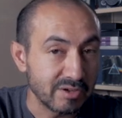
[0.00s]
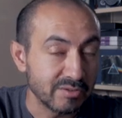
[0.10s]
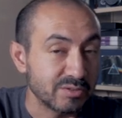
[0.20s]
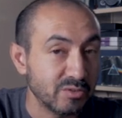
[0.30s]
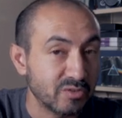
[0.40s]

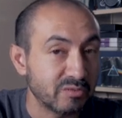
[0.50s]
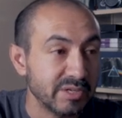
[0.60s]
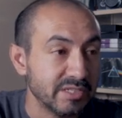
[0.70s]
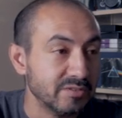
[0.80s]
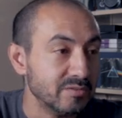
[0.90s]
always cool for
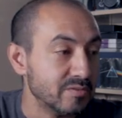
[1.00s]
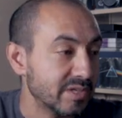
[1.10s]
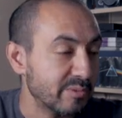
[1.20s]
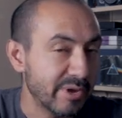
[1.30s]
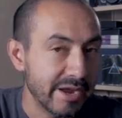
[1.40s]
me to
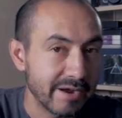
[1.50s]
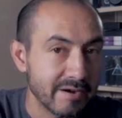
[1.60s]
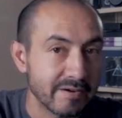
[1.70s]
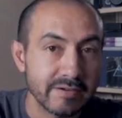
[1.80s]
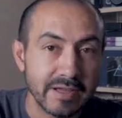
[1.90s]

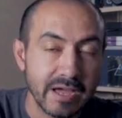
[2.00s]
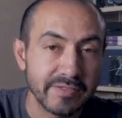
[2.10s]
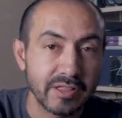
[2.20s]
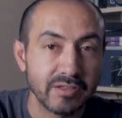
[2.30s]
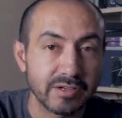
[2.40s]
compare how
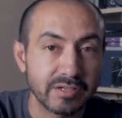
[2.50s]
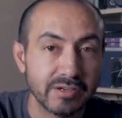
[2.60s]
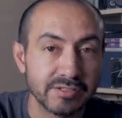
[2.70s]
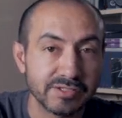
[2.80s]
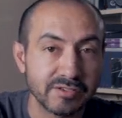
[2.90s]
they look
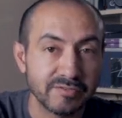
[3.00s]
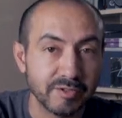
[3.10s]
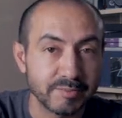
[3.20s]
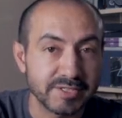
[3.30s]
on certain film